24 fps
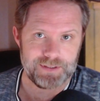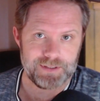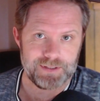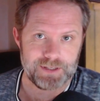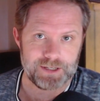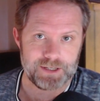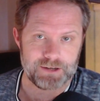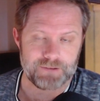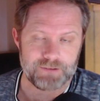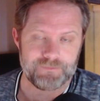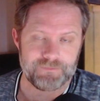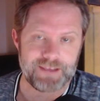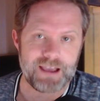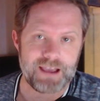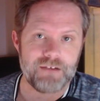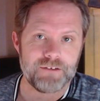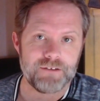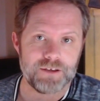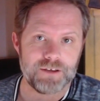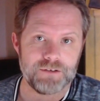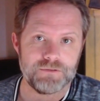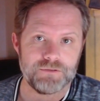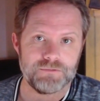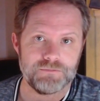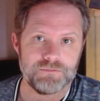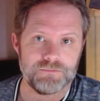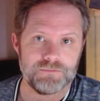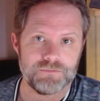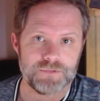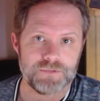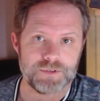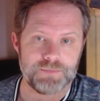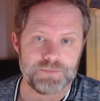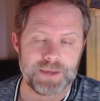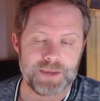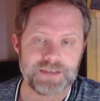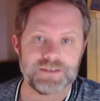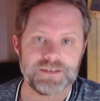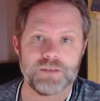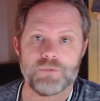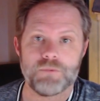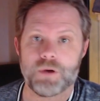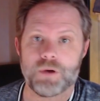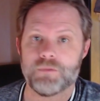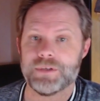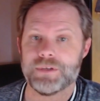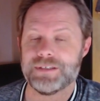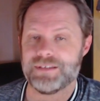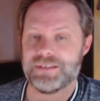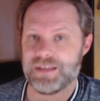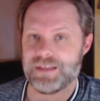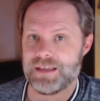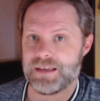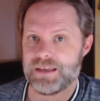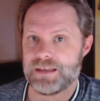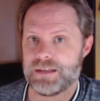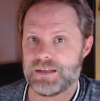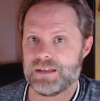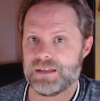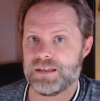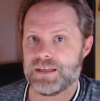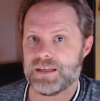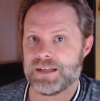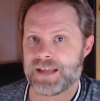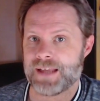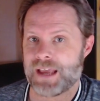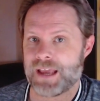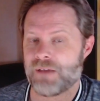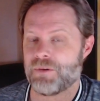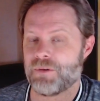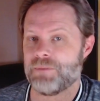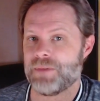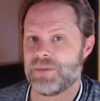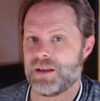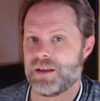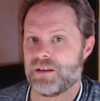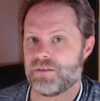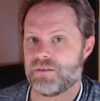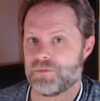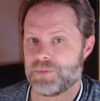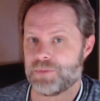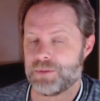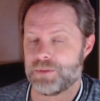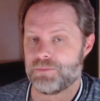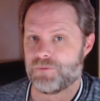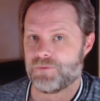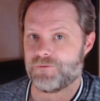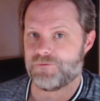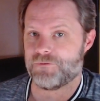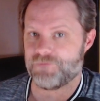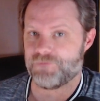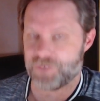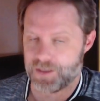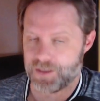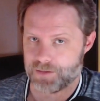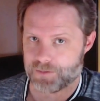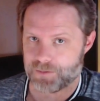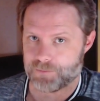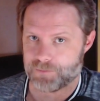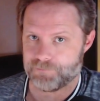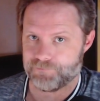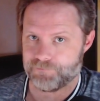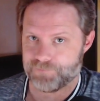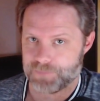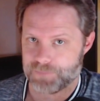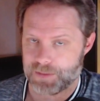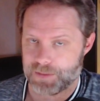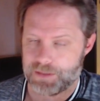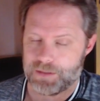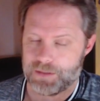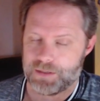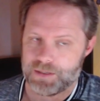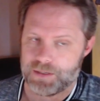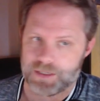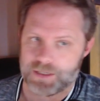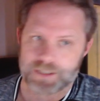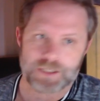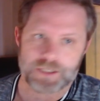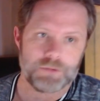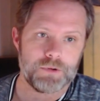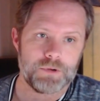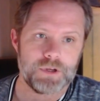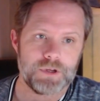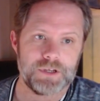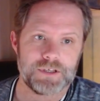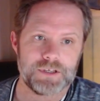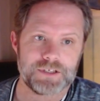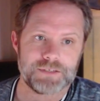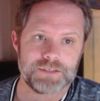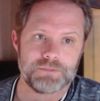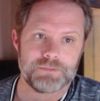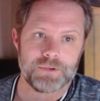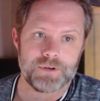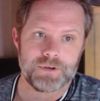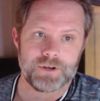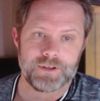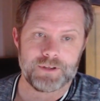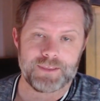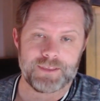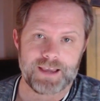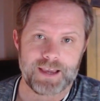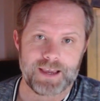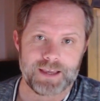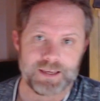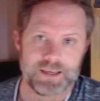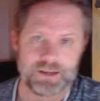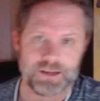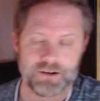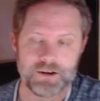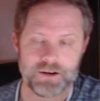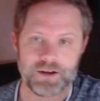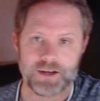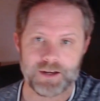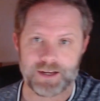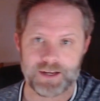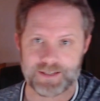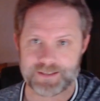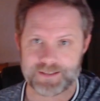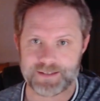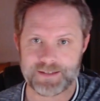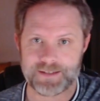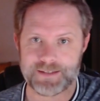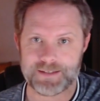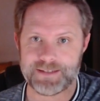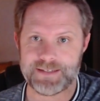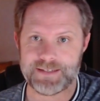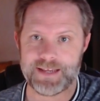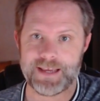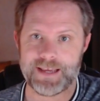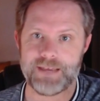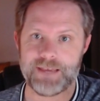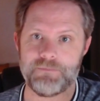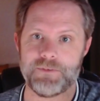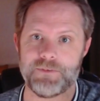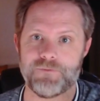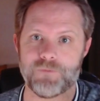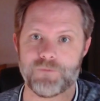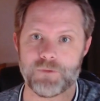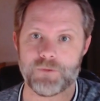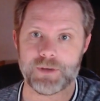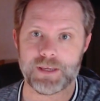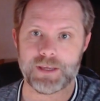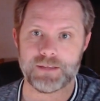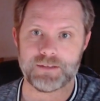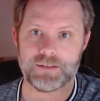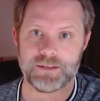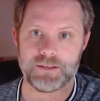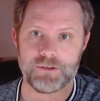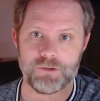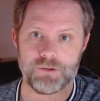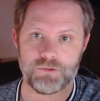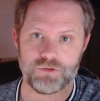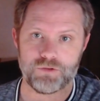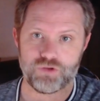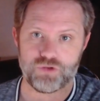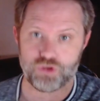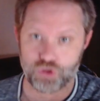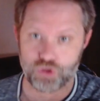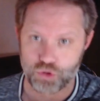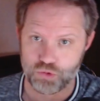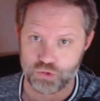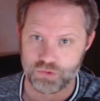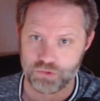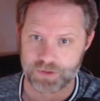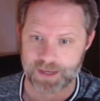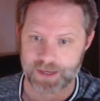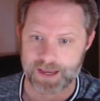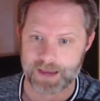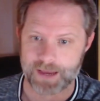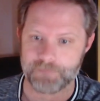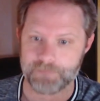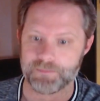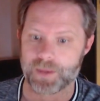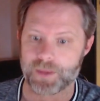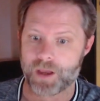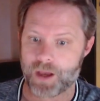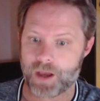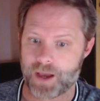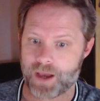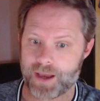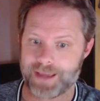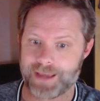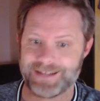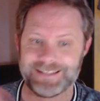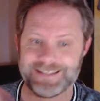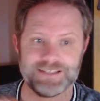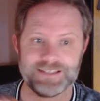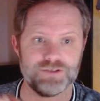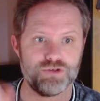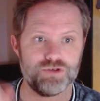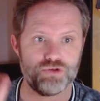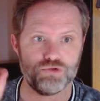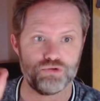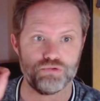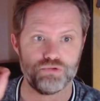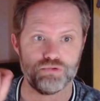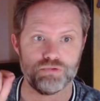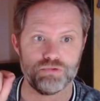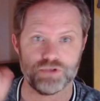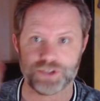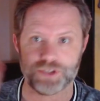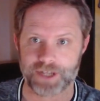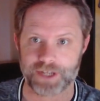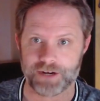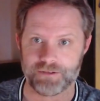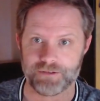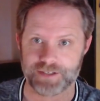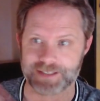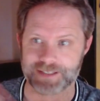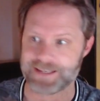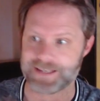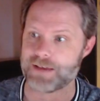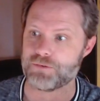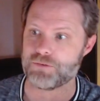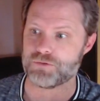our value was based on what we did and how we made other people feel. So we're going to explore that here today. Before we get to, to that, I need to share this out to